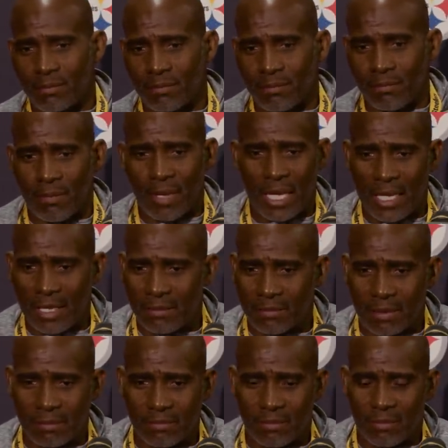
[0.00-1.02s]

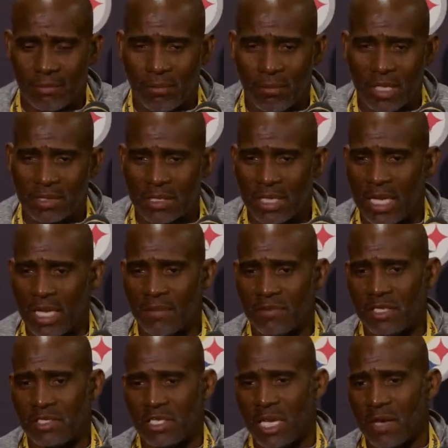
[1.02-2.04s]
missed an
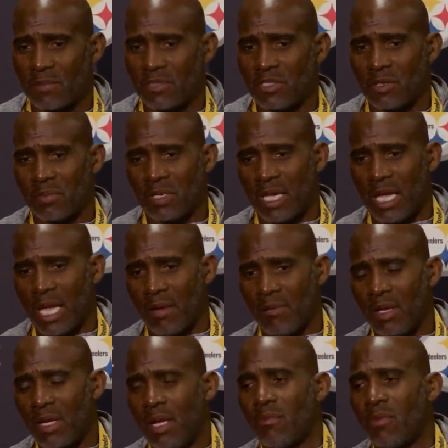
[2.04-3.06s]
AFC Championship
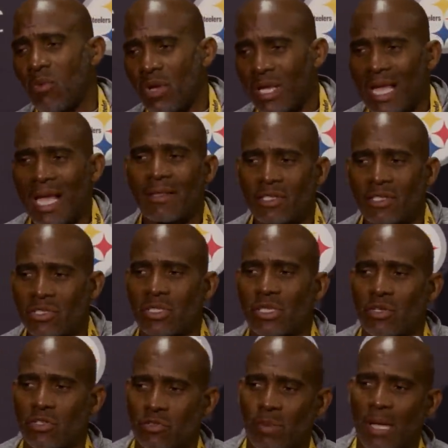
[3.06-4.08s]
game, but we got the
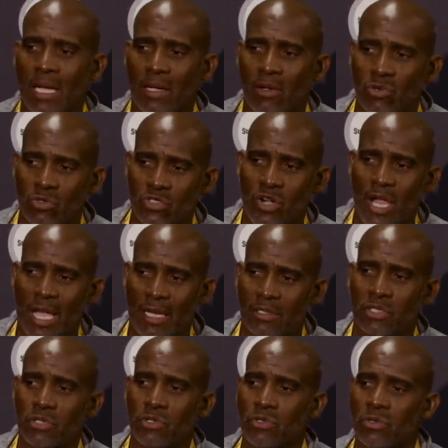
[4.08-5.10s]
Steelers back on track
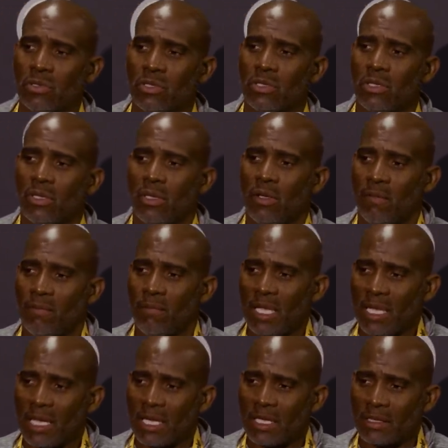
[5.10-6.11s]
to
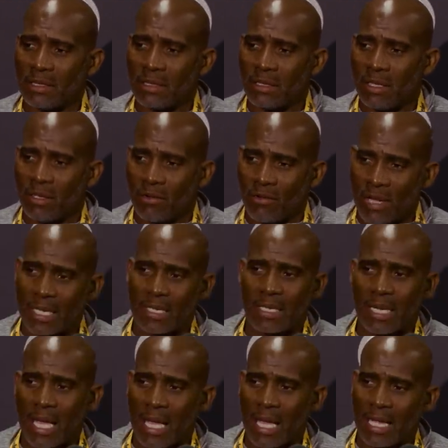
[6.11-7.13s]
being
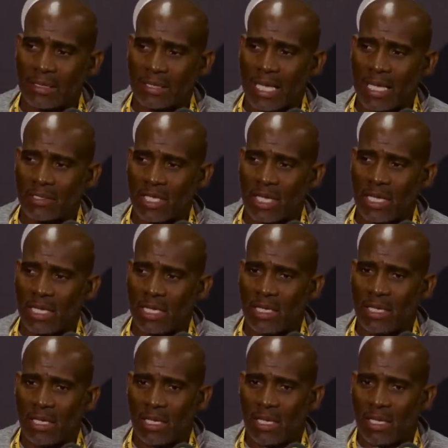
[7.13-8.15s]
recognized as a
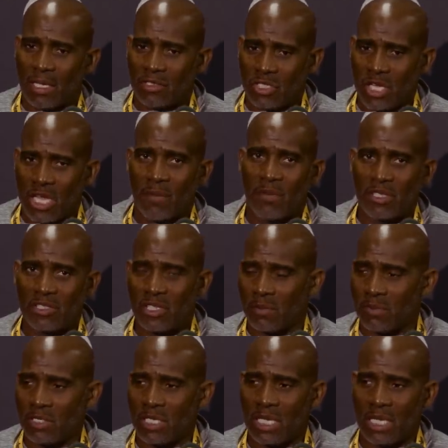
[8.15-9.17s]

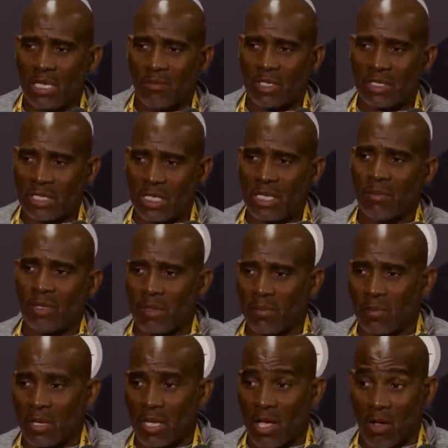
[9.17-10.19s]
championship team, a team in the
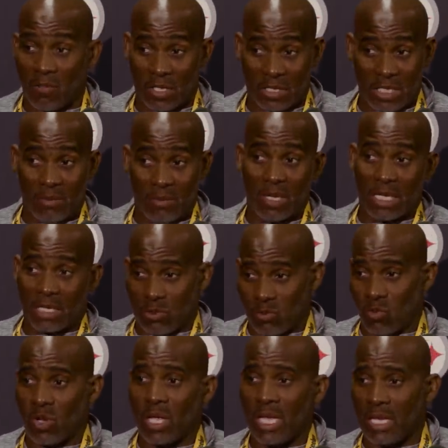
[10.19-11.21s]
playoffs, a team that
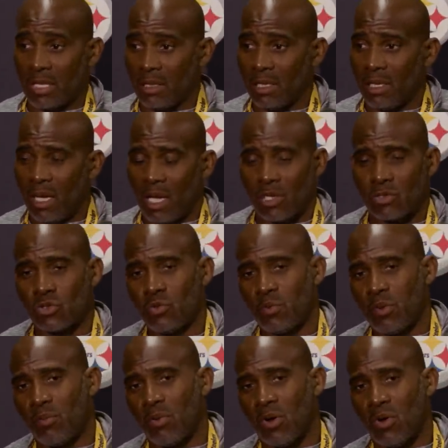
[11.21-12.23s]
can win a
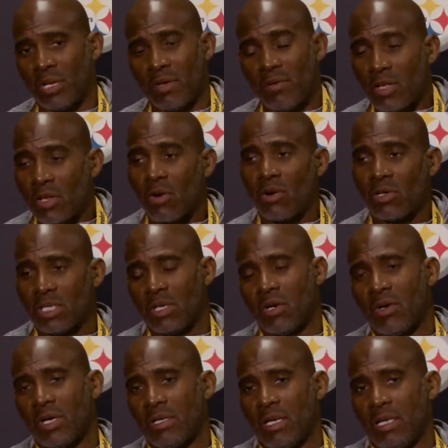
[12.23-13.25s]
Super Bowl, even though, you
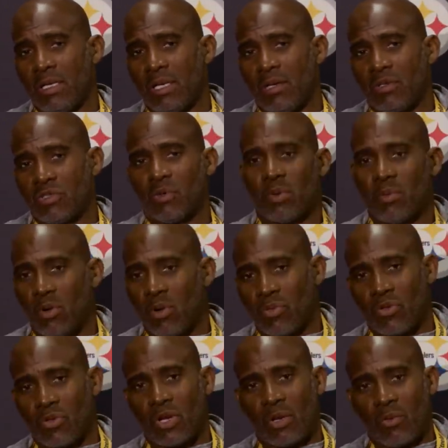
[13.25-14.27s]
know, in Super Bowl
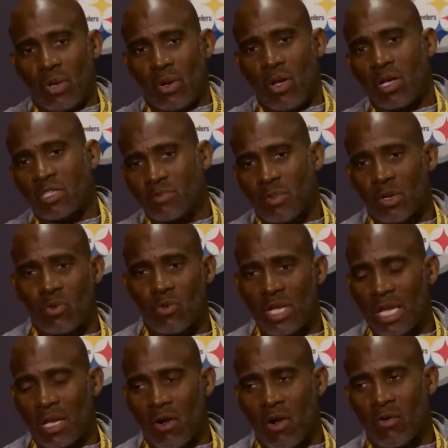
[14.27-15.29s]
30 we lost, but we
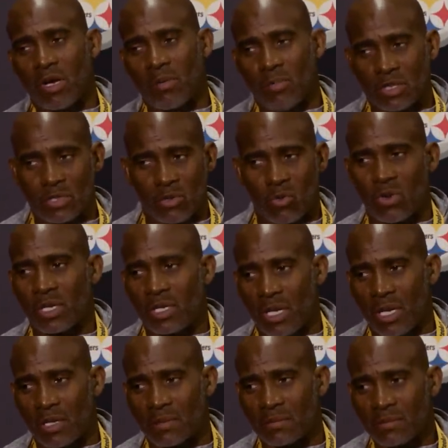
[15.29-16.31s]
had already put the work
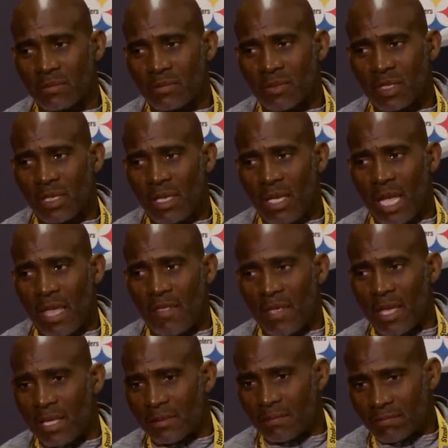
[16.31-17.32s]
in. And
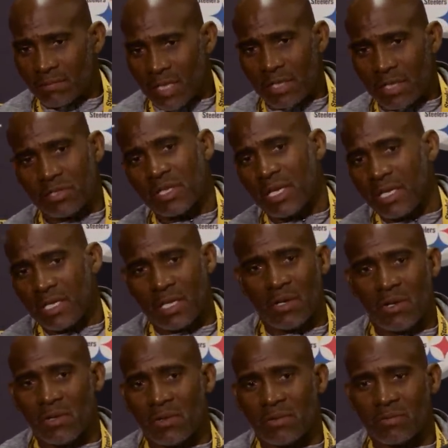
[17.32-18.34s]
then, like you say, you
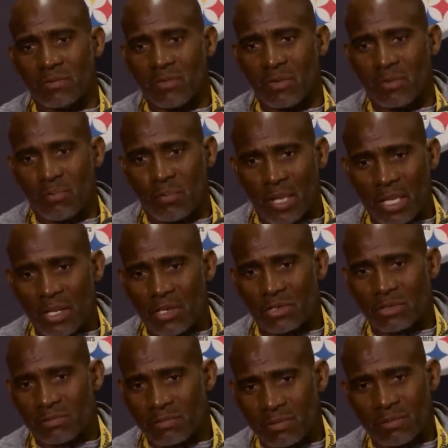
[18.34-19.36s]
know, players